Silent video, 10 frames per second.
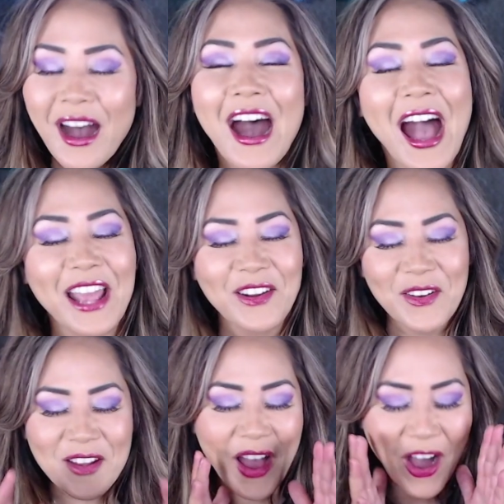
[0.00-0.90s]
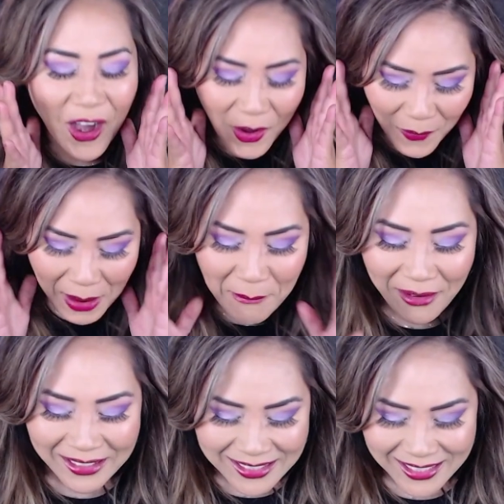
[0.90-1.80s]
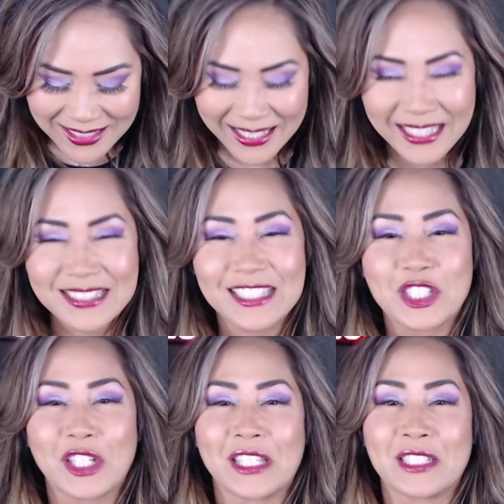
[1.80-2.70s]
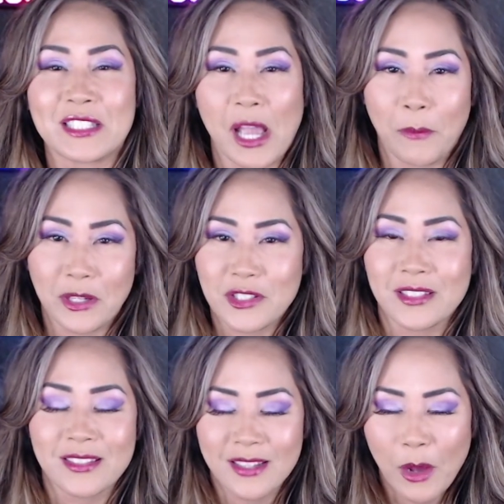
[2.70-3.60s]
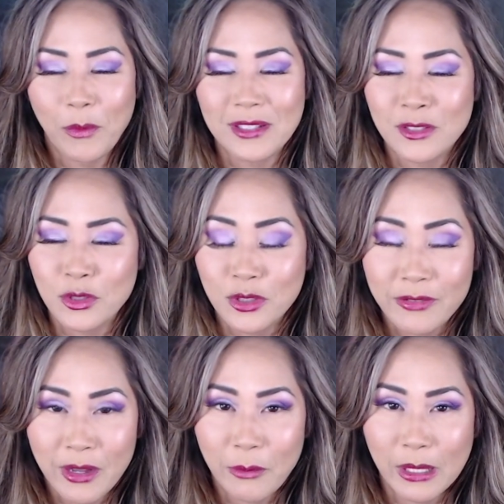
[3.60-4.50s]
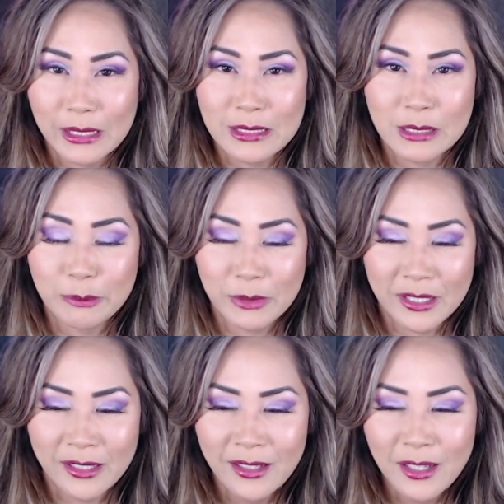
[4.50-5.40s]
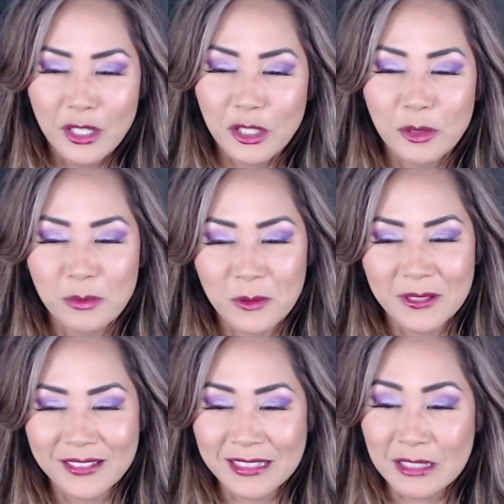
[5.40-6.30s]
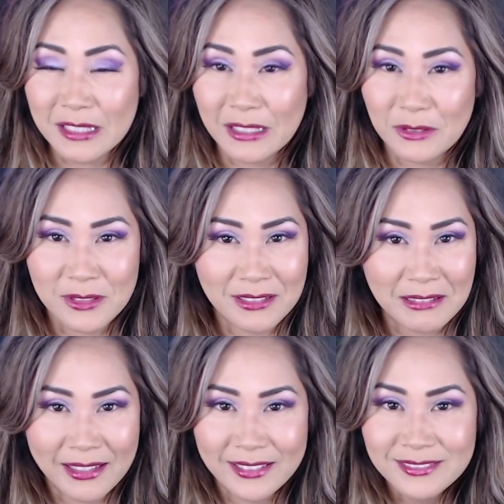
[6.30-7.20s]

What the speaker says: I don't know. I wanted to taste the chicken sandwiches and I wasn't sure if I wanted to be completely scared tonight.